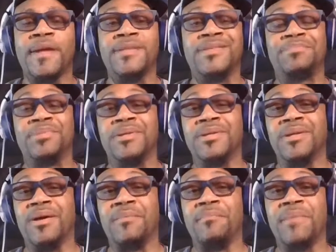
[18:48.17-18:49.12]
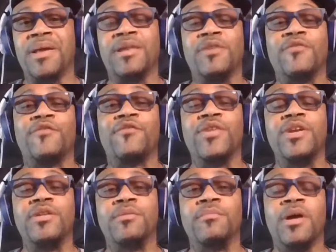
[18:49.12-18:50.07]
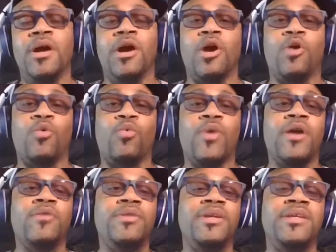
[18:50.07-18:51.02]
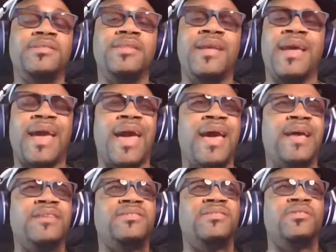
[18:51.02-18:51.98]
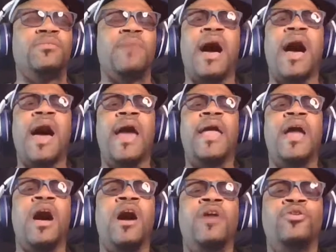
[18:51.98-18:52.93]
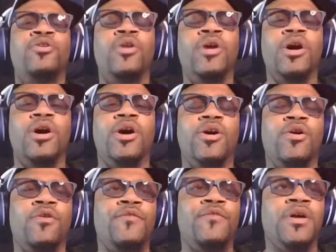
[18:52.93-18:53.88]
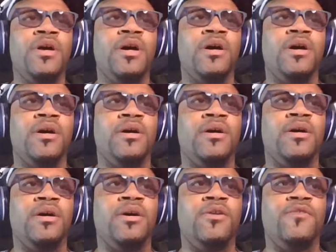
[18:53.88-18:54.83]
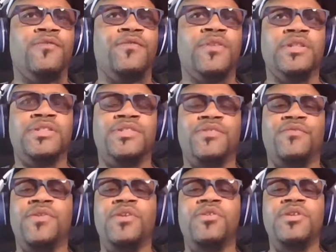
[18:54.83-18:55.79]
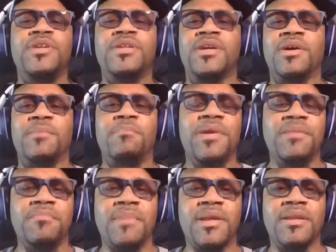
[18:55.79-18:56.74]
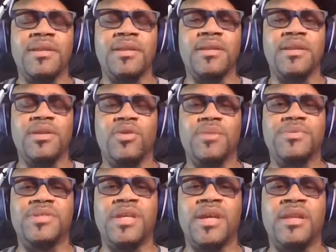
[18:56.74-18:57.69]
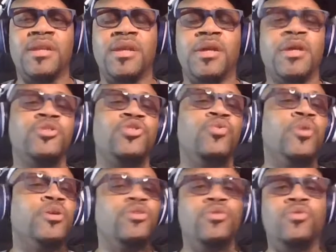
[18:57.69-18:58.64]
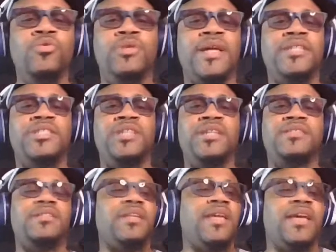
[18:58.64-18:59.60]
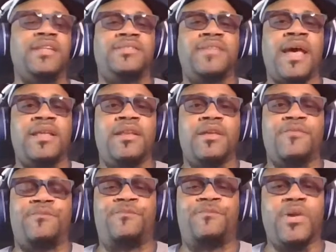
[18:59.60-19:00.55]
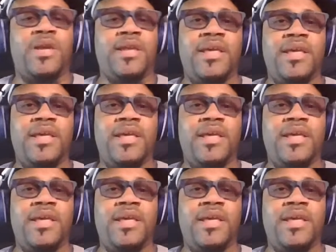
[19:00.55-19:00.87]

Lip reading: to put a Medal of Freedom around his neck as some high honor of civilian commitment. You know what I'm saying? To a dude that just incited freaking